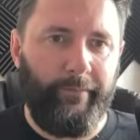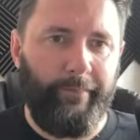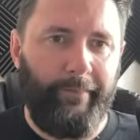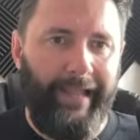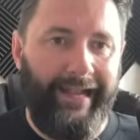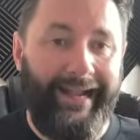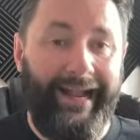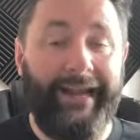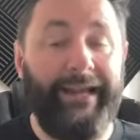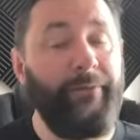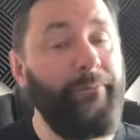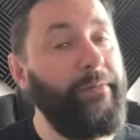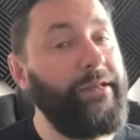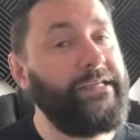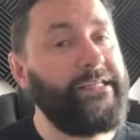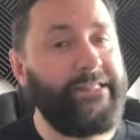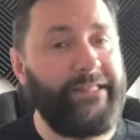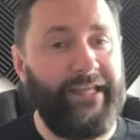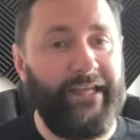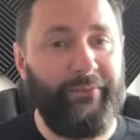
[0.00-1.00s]
kind of
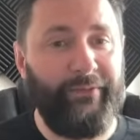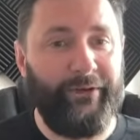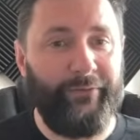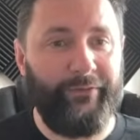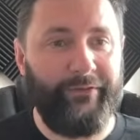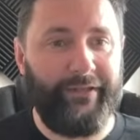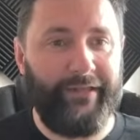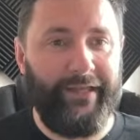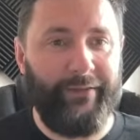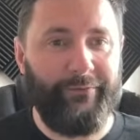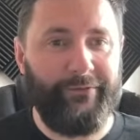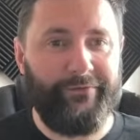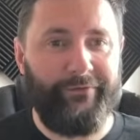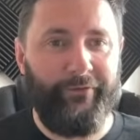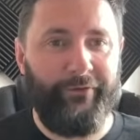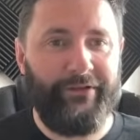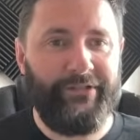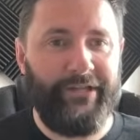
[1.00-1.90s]
missed there, but the game was very